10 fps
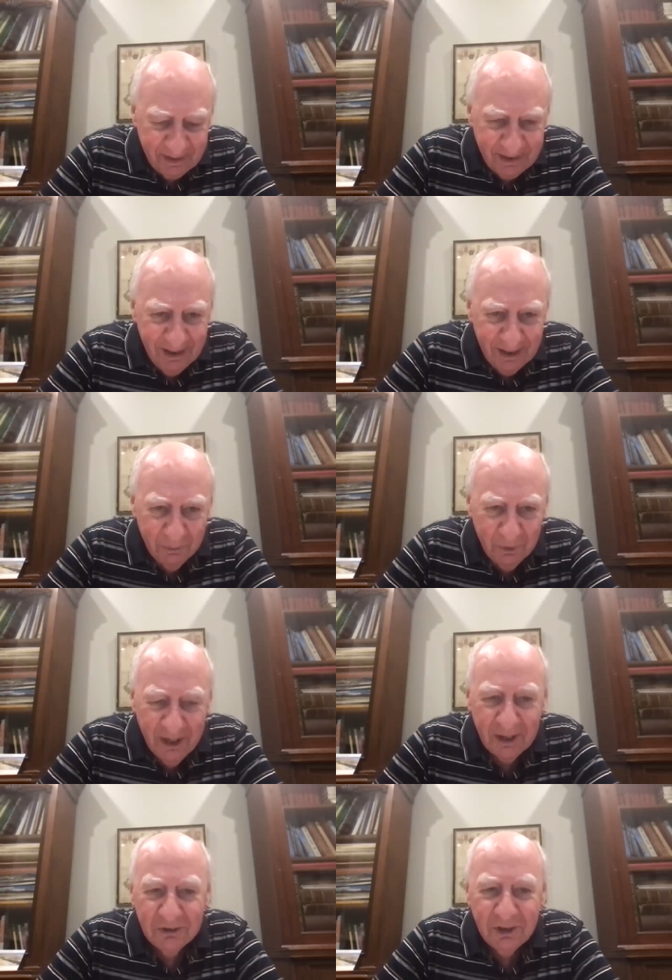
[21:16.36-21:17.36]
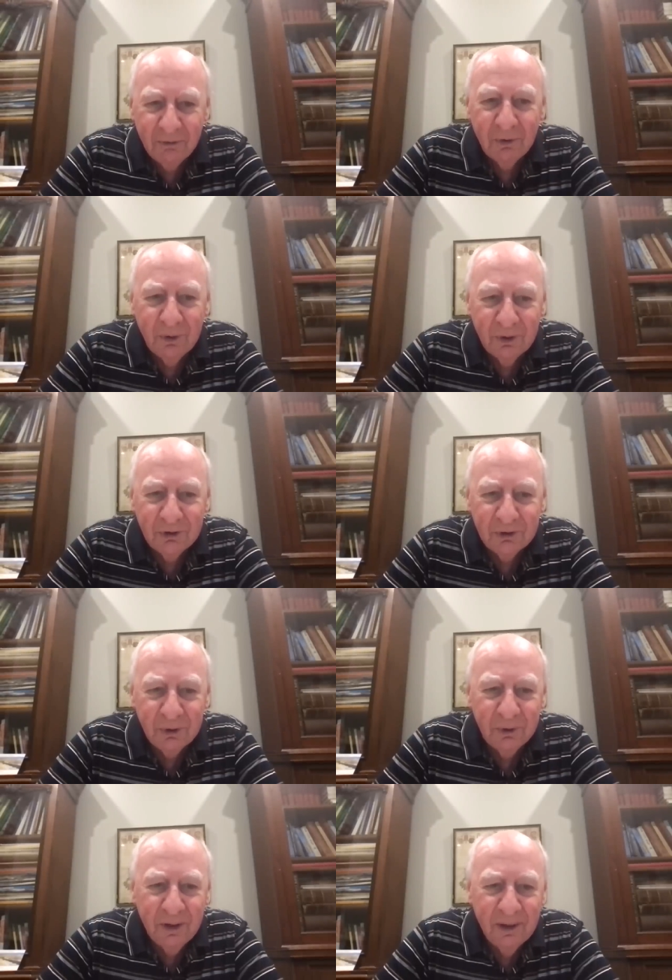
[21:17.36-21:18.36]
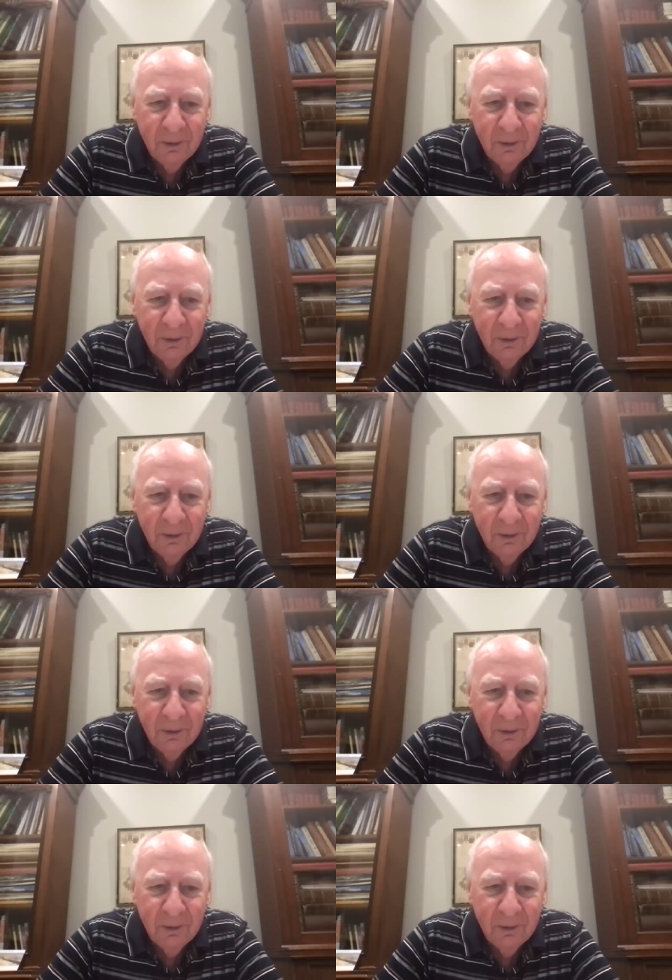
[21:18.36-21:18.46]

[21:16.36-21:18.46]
uh, we had several nurses who